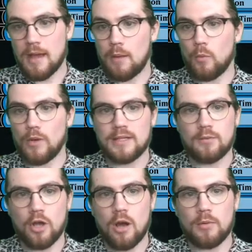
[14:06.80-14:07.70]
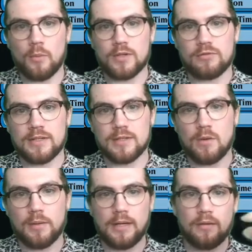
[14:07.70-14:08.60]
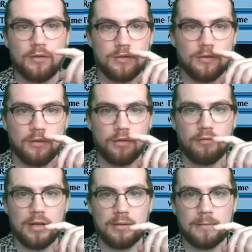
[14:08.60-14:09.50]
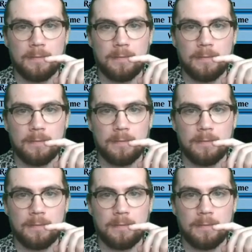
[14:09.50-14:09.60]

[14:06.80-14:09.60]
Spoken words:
We need some Goblin Wizards is what we need. Oh, there's another Thrill.